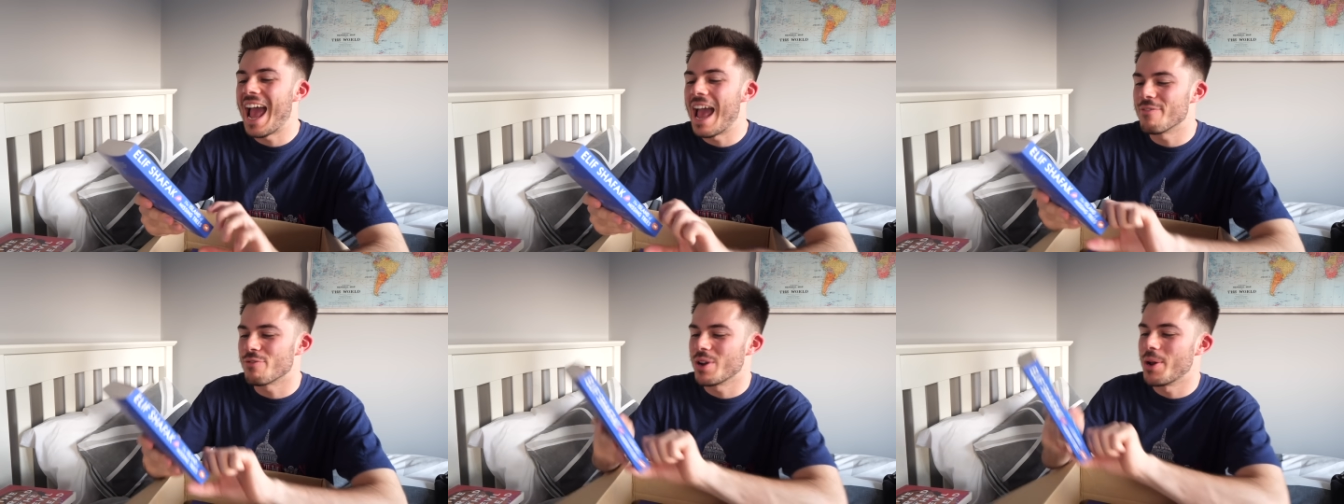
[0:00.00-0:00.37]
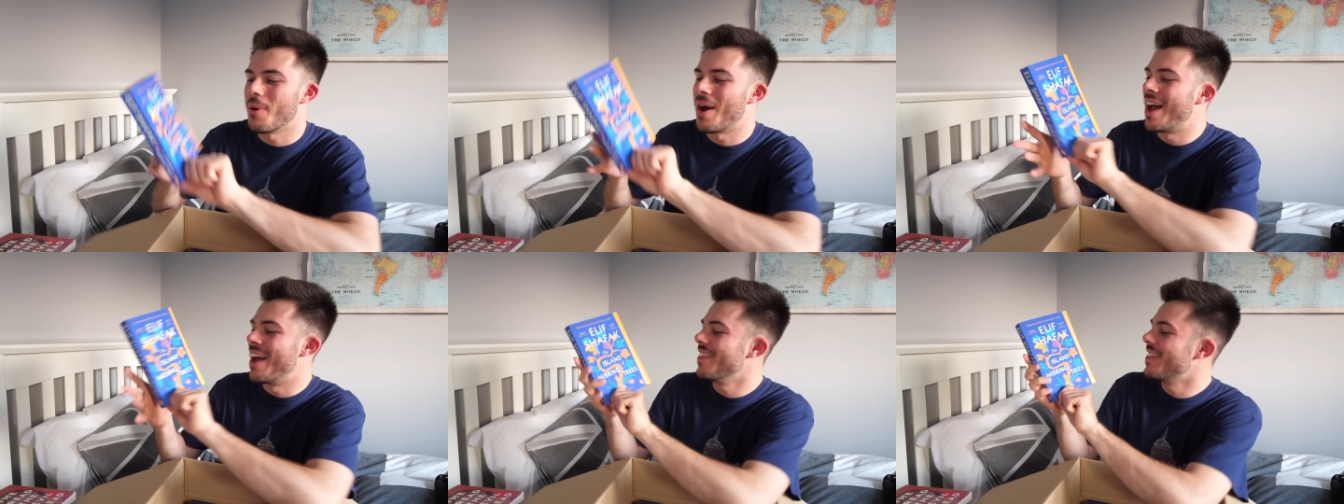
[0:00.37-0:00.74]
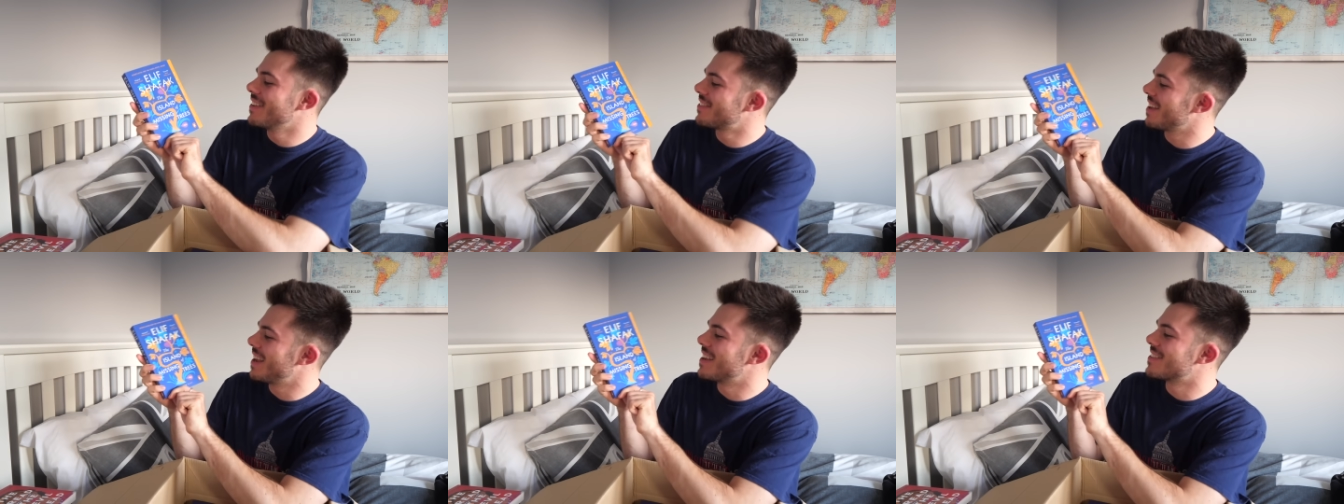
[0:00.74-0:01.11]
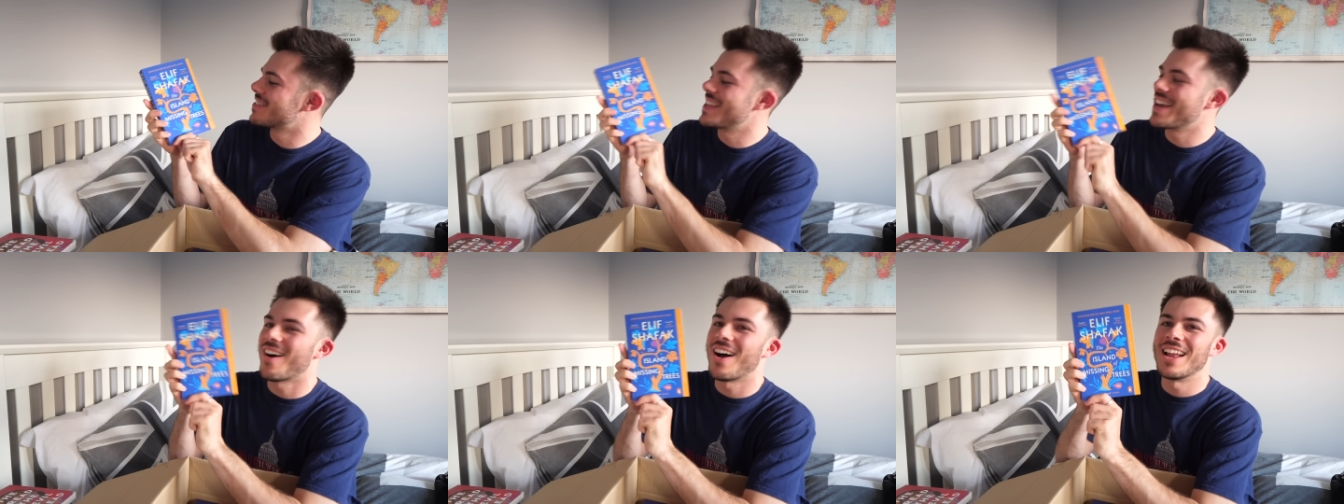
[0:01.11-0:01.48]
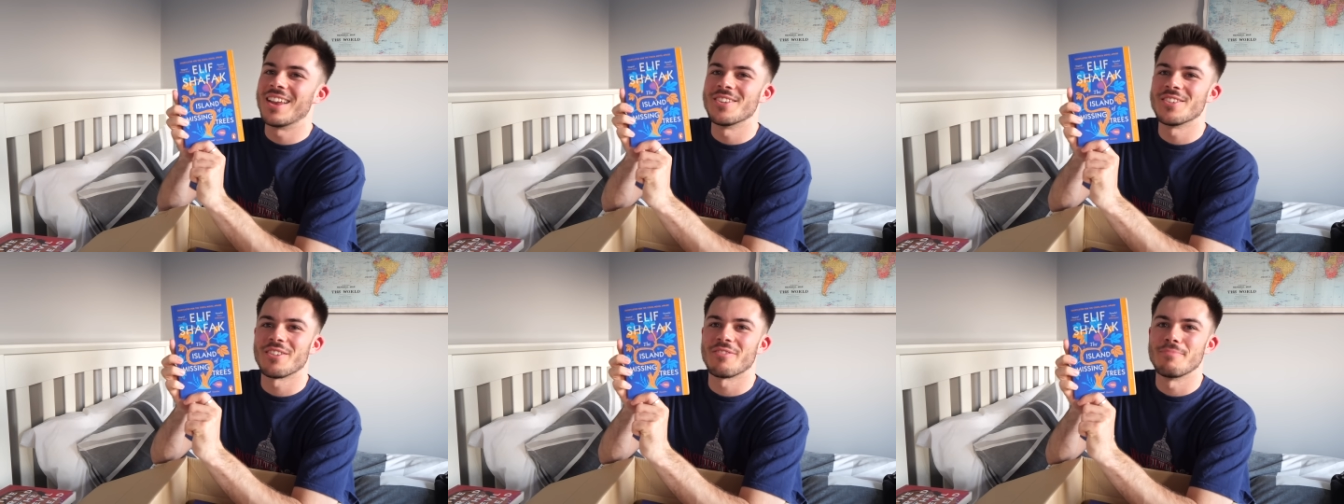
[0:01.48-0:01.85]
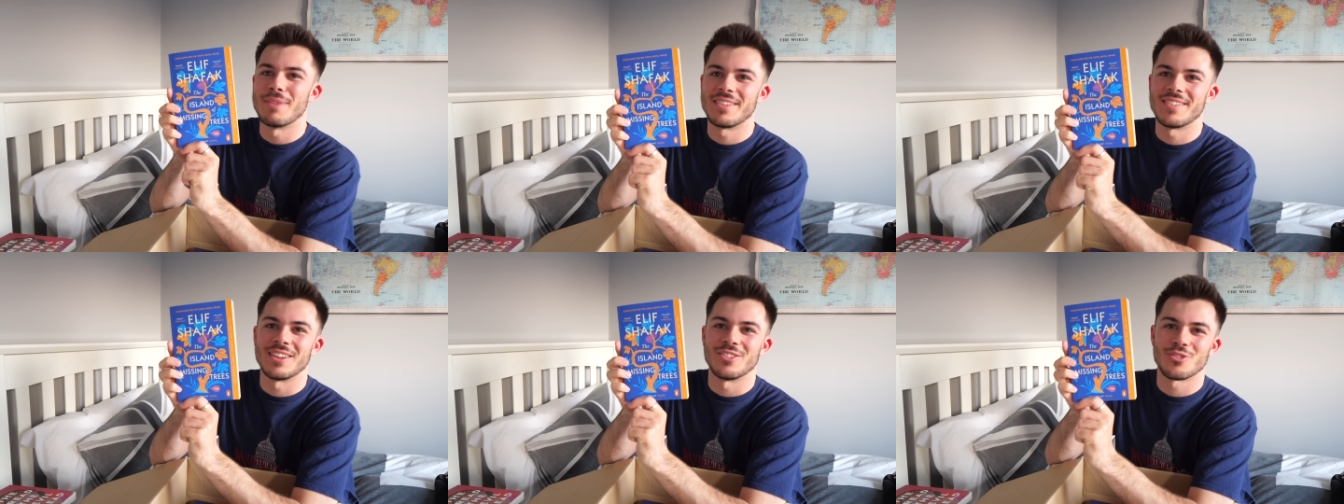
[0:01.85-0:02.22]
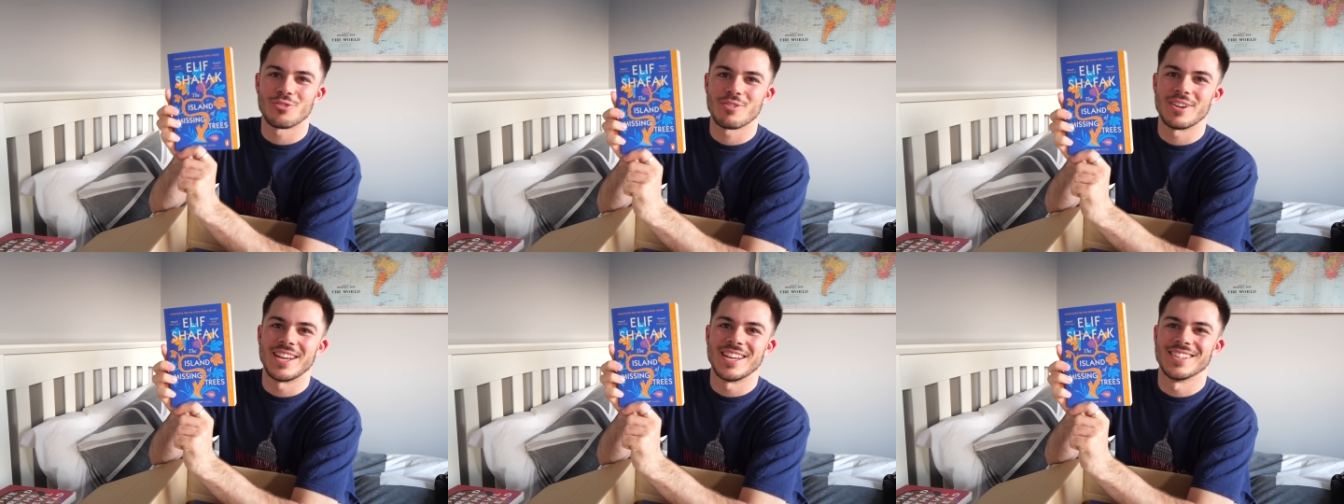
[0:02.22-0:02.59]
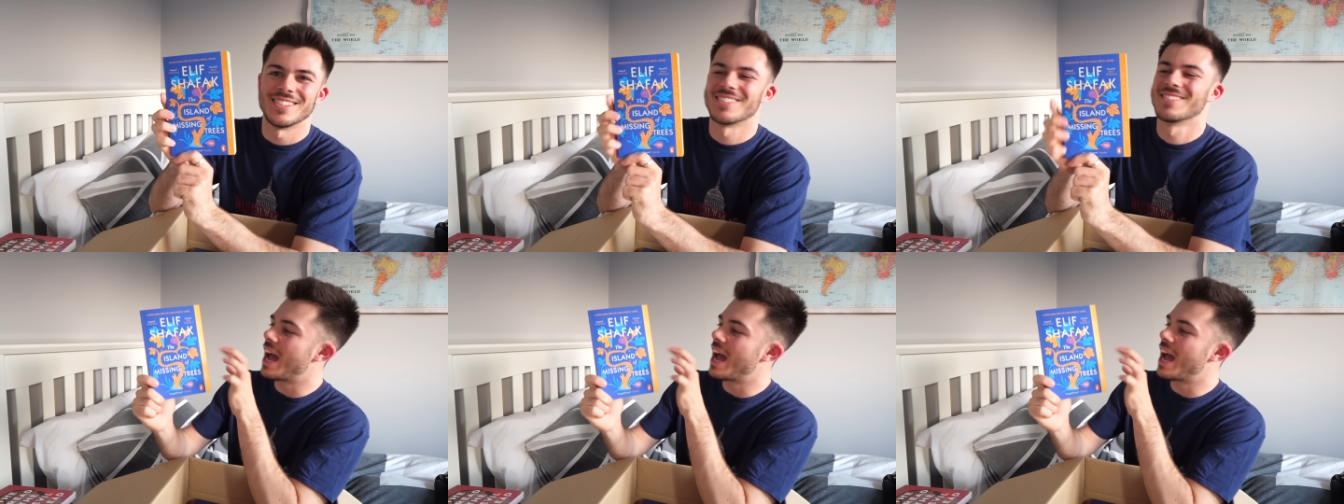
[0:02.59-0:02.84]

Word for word: everywhere. This is The Island of Missing Trees.